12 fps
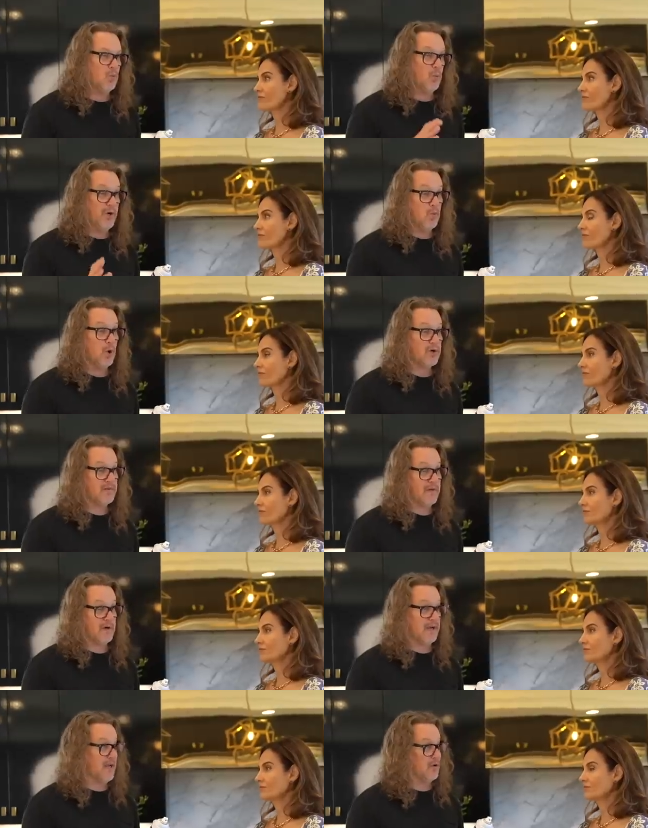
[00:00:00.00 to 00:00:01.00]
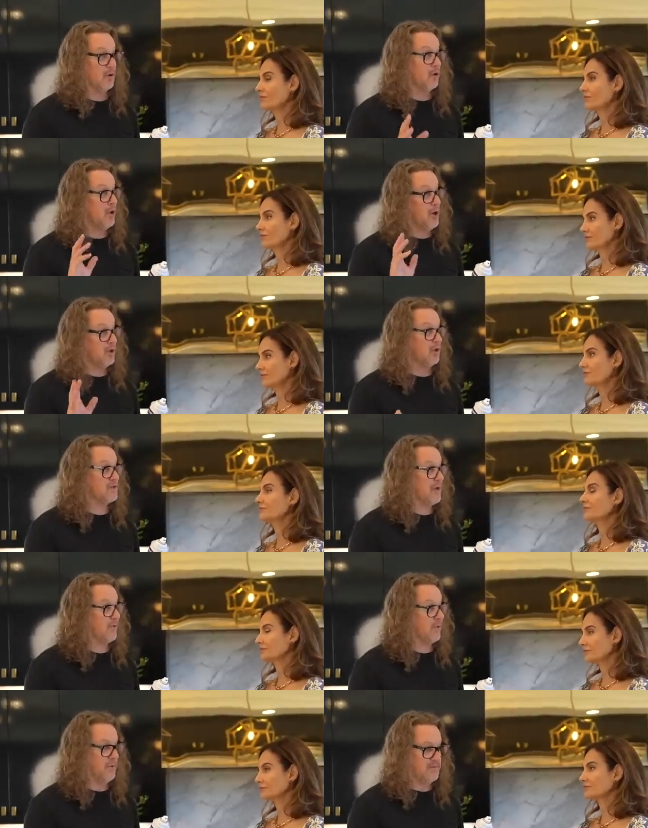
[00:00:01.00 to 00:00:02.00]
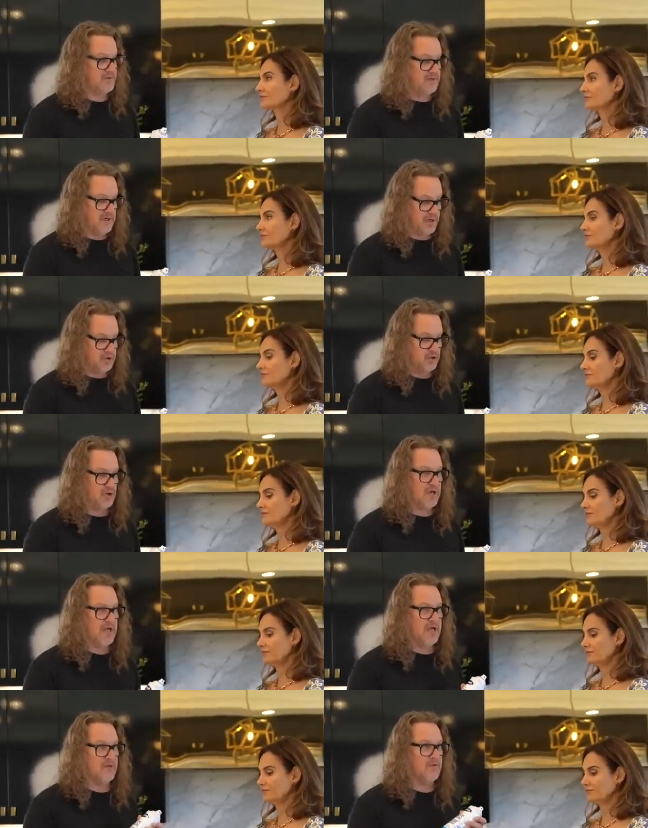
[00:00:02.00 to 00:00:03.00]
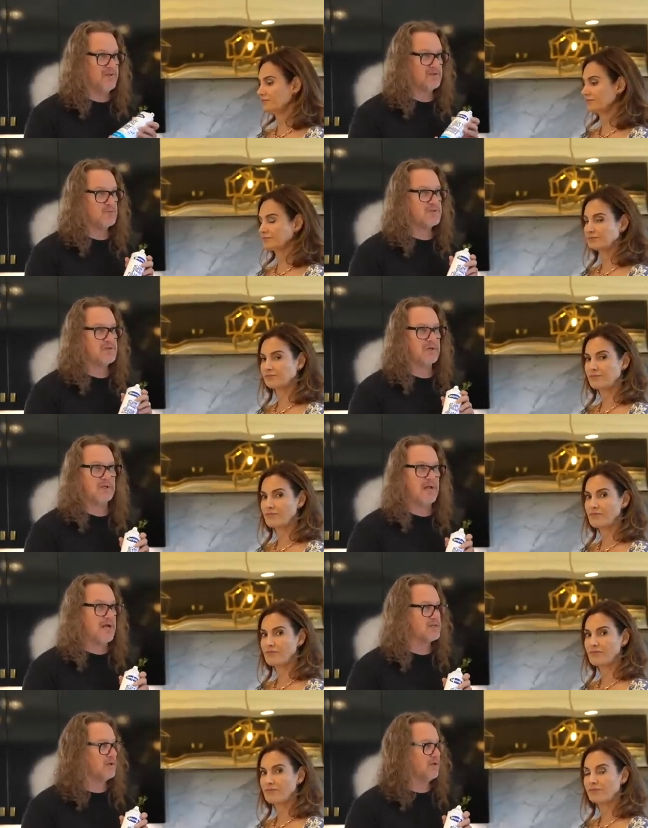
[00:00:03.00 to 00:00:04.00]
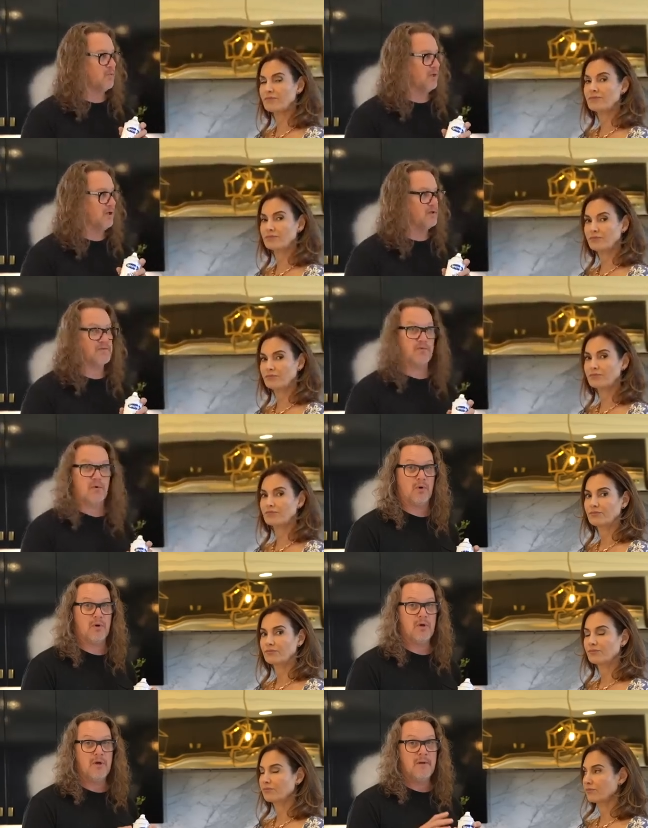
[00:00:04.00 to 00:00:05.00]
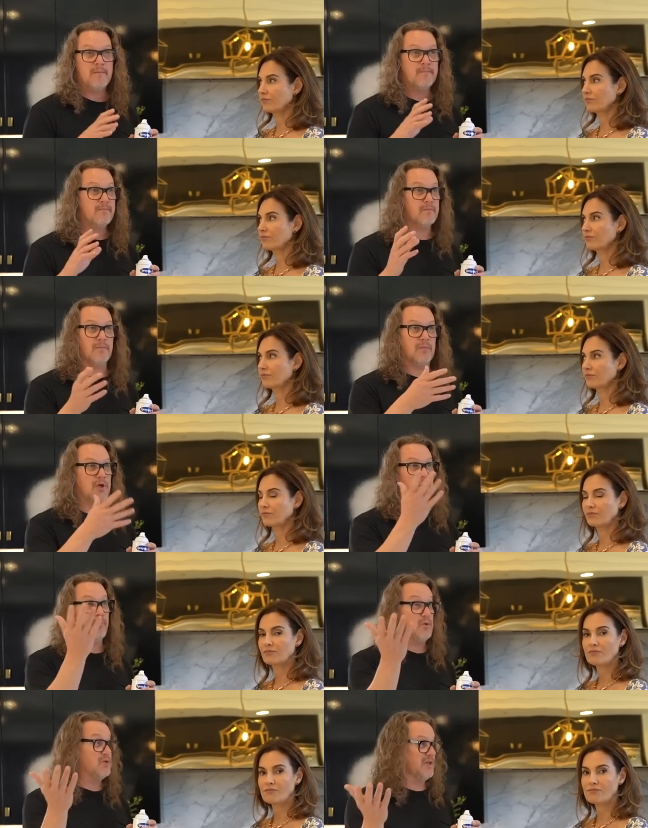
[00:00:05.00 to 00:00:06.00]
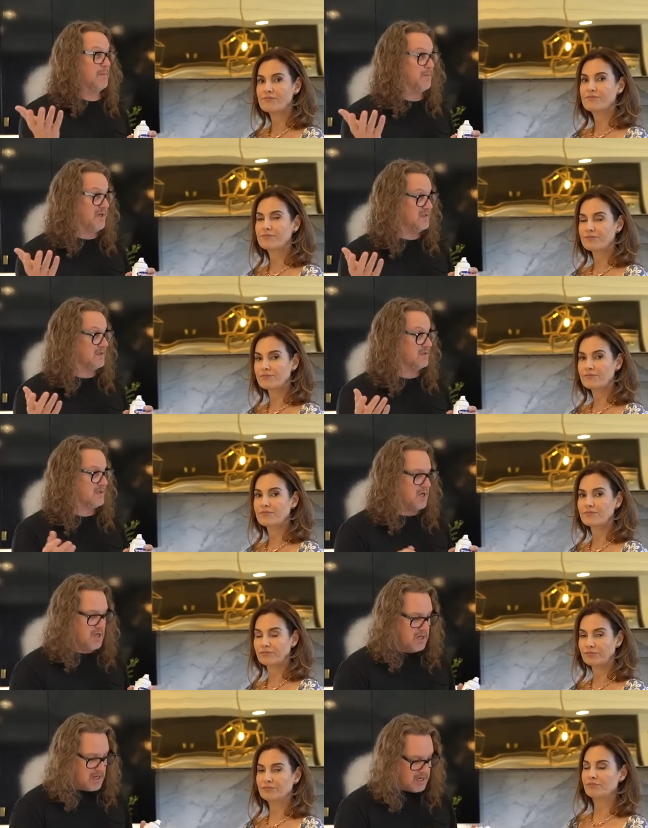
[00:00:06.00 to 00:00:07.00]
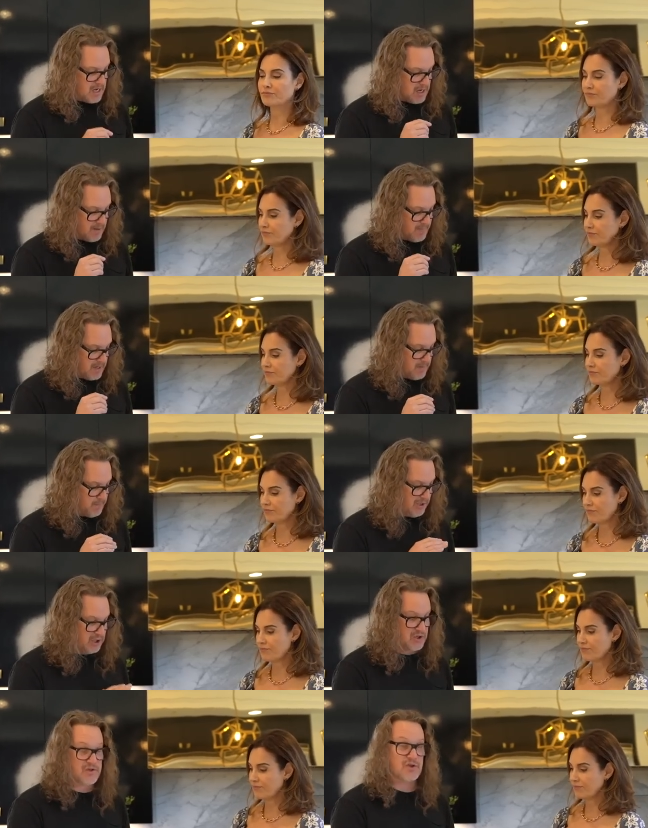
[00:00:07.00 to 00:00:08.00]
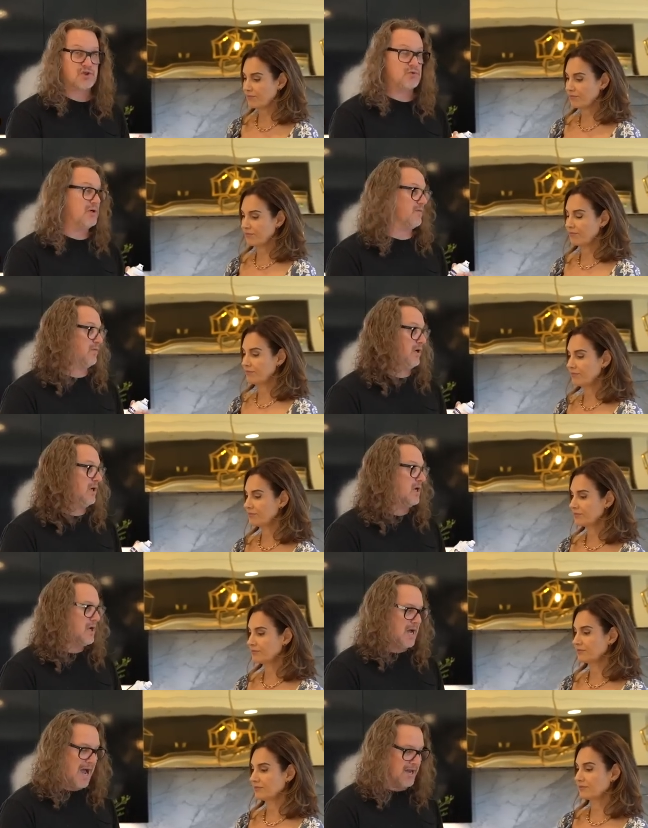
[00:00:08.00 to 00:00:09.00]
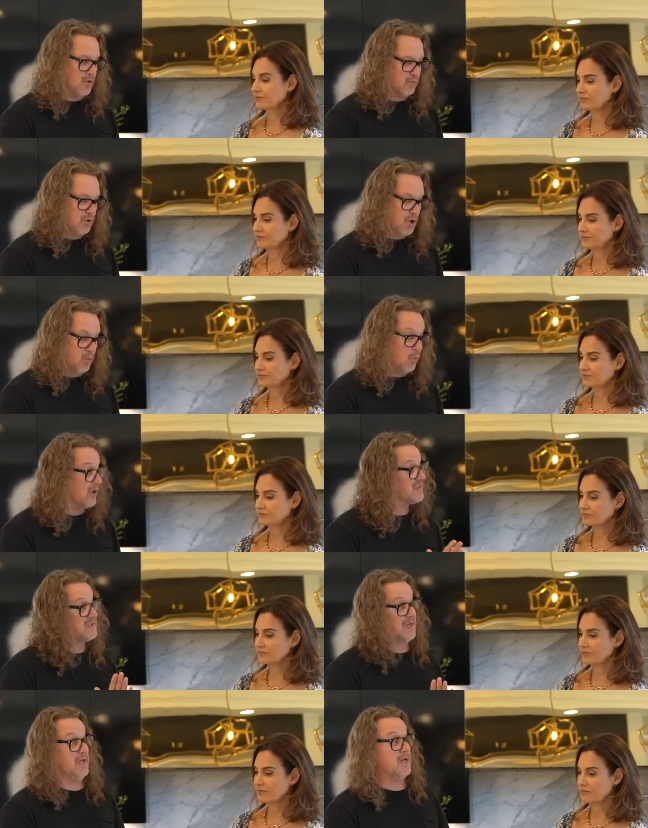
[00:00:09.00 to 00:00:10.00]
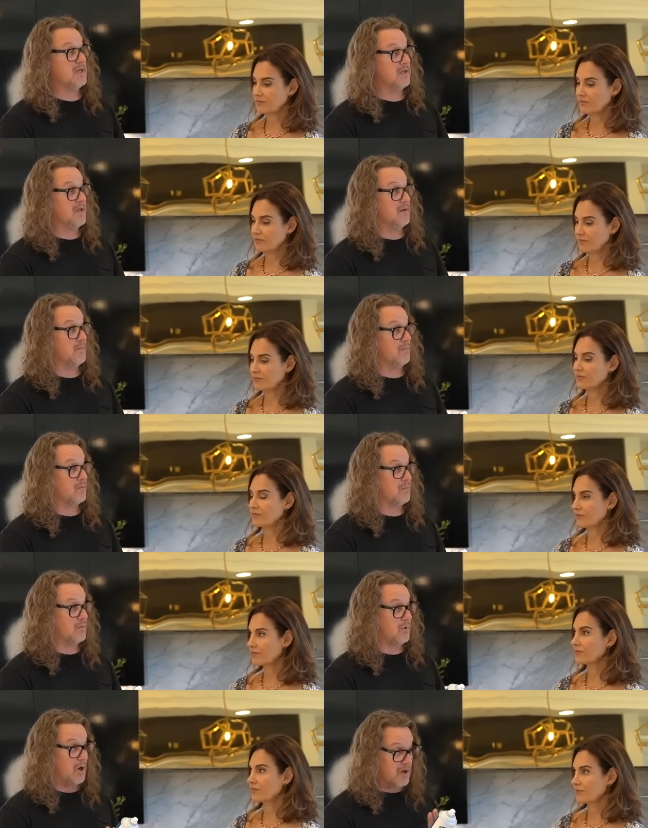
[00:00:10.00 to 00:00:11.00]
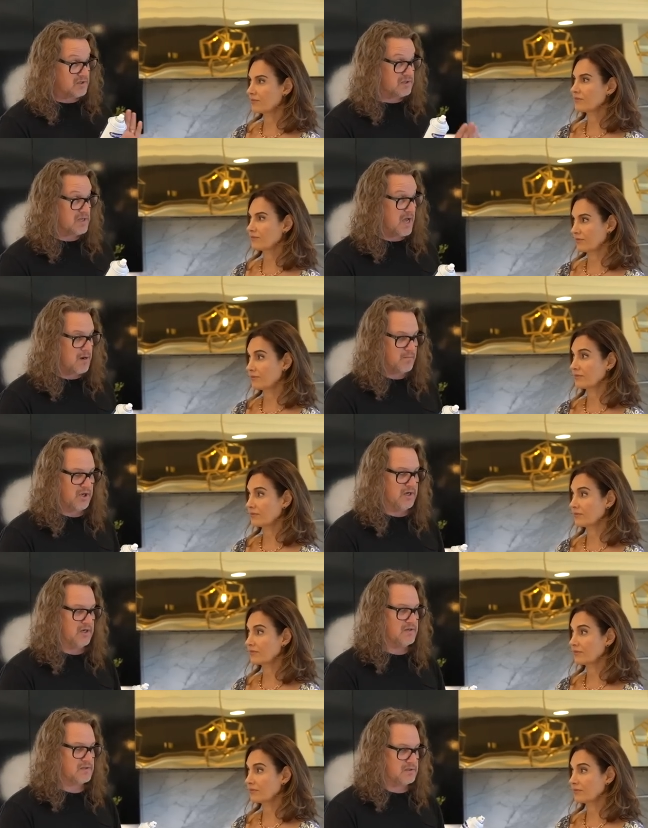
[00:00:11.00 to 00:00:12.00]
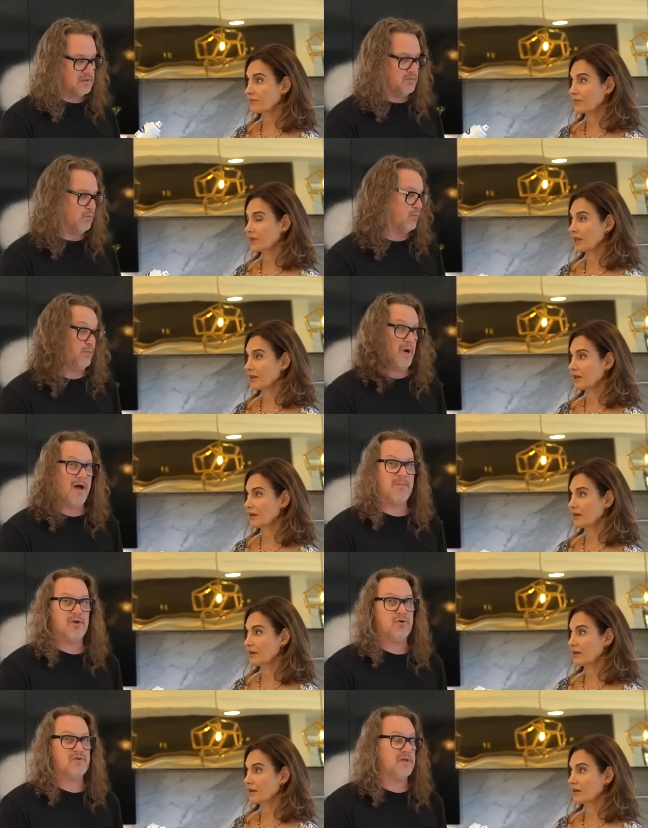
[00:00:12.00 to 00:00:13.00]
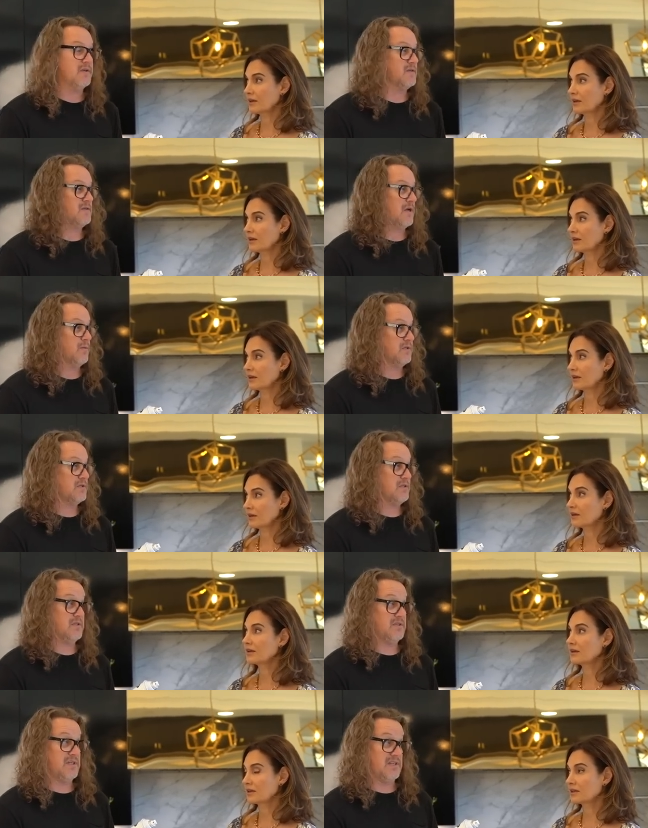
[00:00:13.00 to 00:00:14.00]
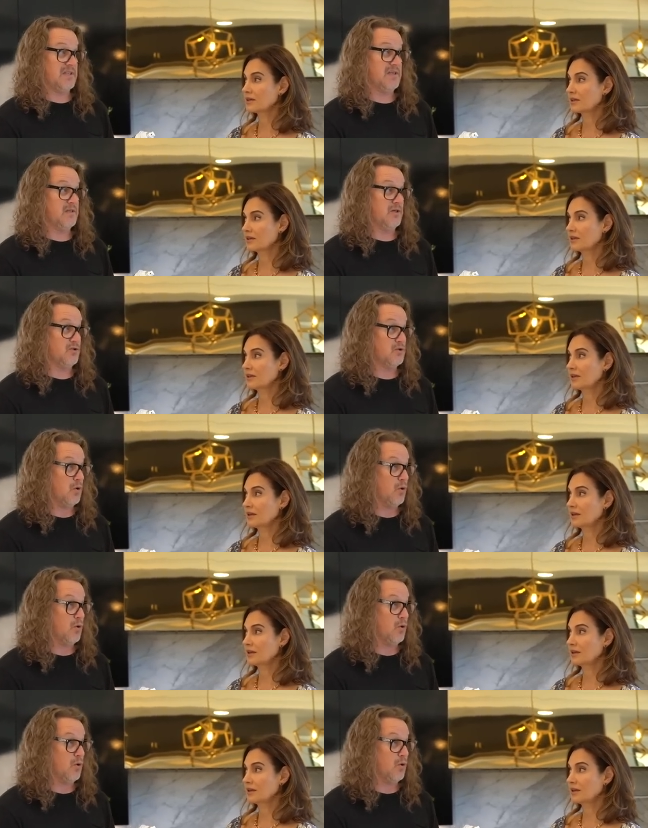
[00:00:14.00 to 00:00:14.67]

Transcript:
Speaker 1: we worked there together a long, long time ago when I was a teenager. And this was the glass cleaner we used for, you know, museum pieces. Mm-hmm. Um, because it's streak free, I don't know what's in it that causes that, but it is. I've been using it since I was 16 years